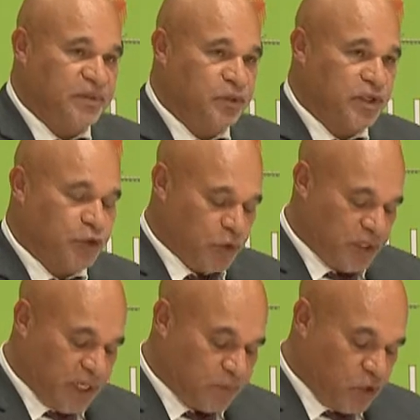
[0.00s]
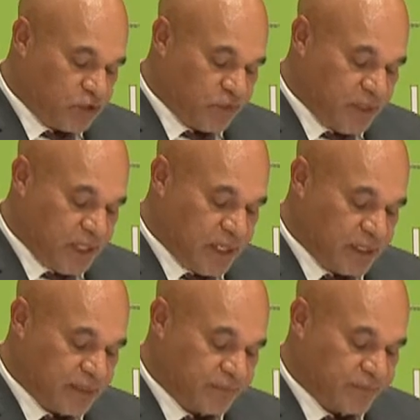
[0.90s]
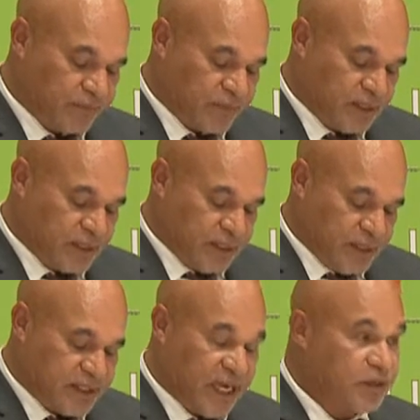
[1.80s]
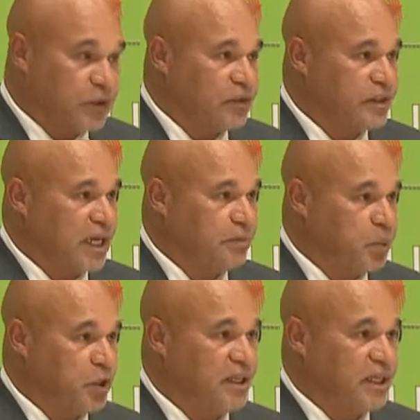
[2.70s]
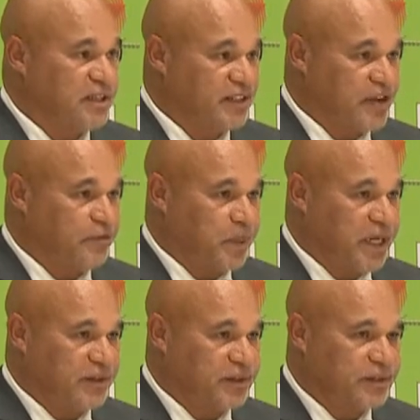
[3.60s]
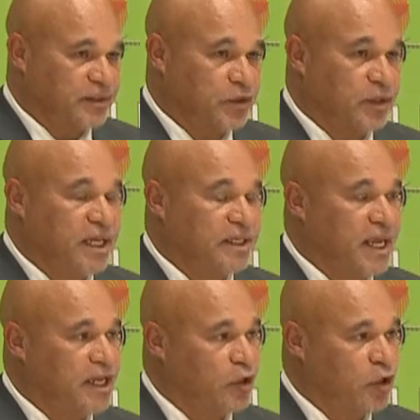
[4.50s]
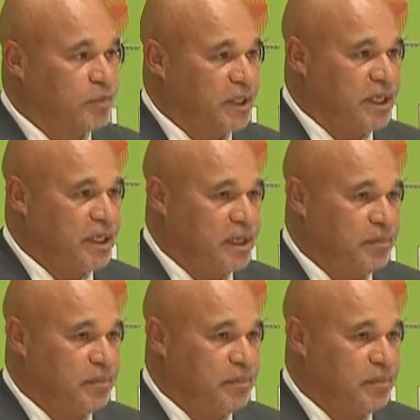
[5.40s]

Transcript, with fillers: To ensure that most of our titles are put in a safe place so that they cannot be